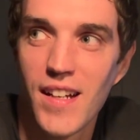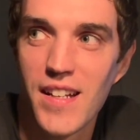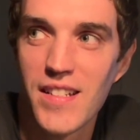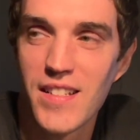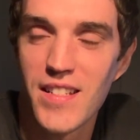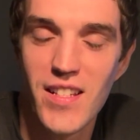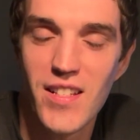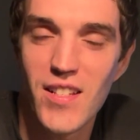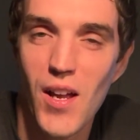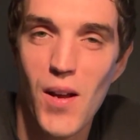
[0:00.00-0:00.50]

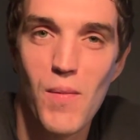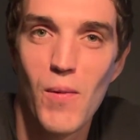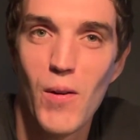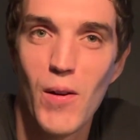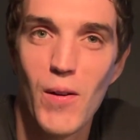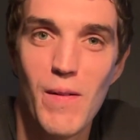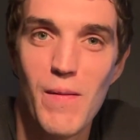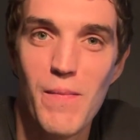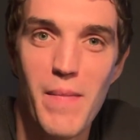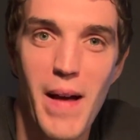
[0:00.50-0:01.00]
Just don't want
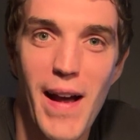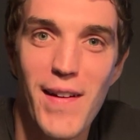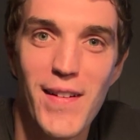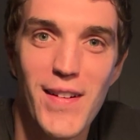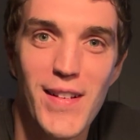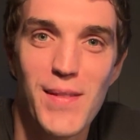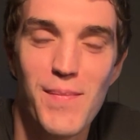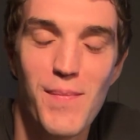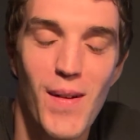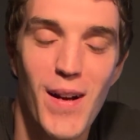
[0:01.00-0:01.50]
to
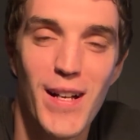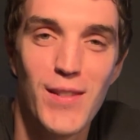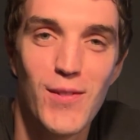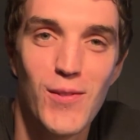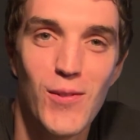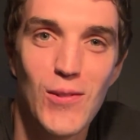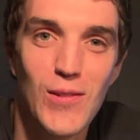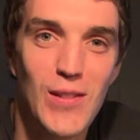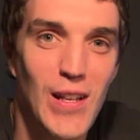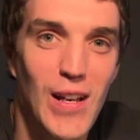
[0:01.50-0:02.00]
embarrass my
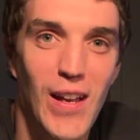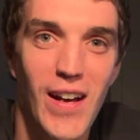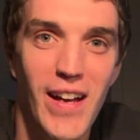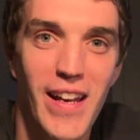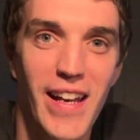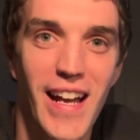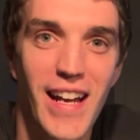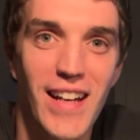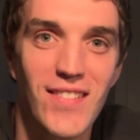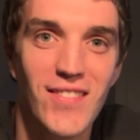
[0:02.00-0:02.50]
daughter like
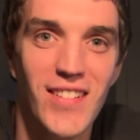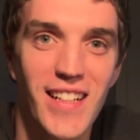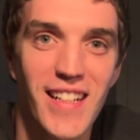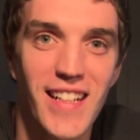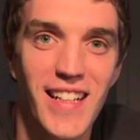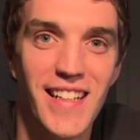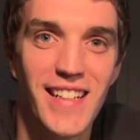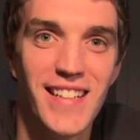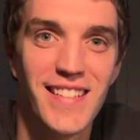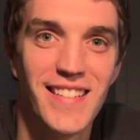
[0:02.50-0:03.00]
that,
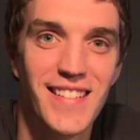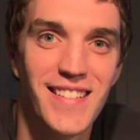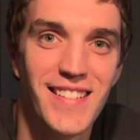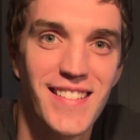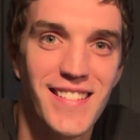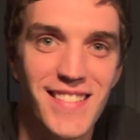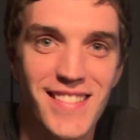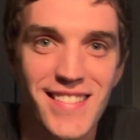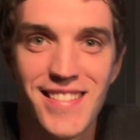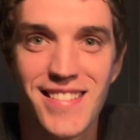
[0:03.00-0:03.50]

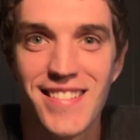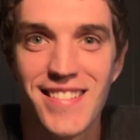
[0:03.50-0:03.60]
really.